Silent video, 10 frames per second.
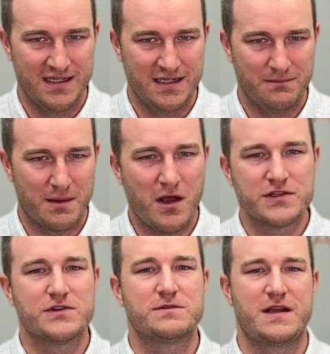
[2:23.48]
But I'm
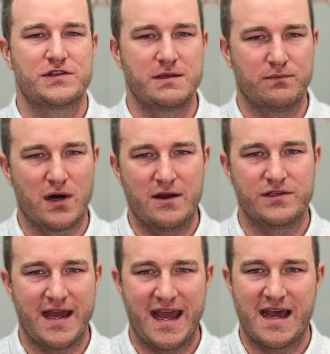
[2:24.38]
also especially proud
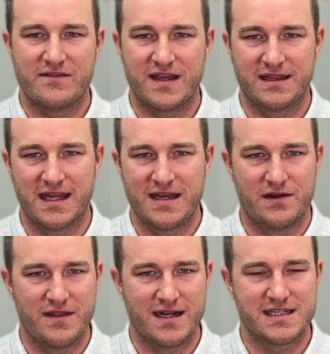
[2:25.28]
to have a
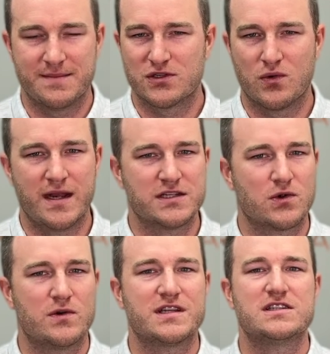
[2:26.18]
lender that accepts credit
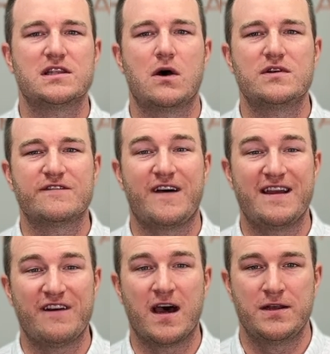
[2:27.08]
scores as low as
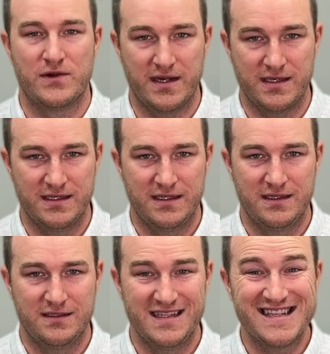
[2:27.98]
500.
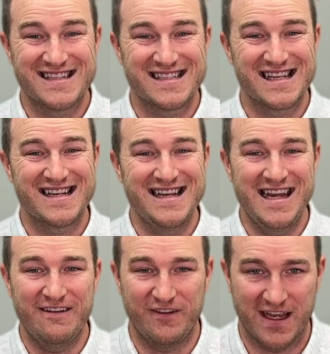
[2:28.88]
This is
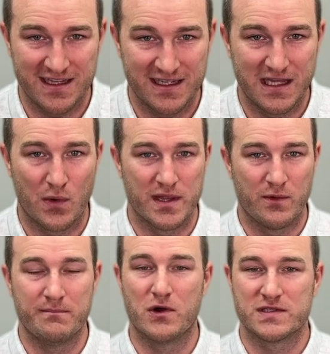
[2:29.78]
significantly lower than
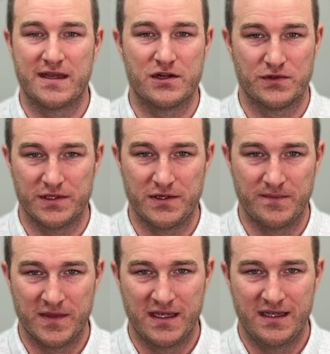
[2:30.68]
what most lenders will do.
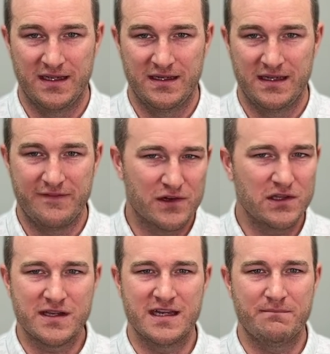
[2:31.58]
If you're
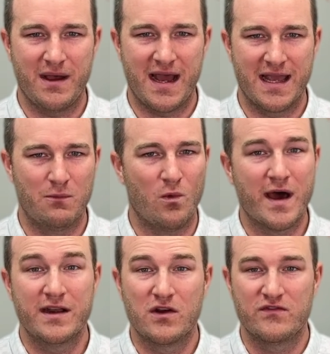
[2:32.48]
looking to buy and
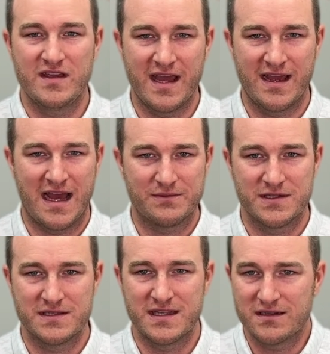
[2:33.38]
want to know VA
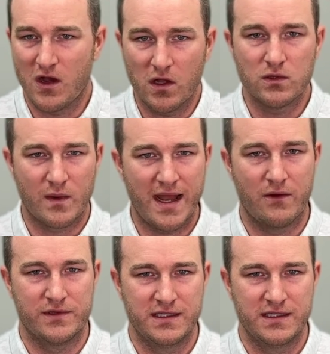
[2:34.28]
options, then call around.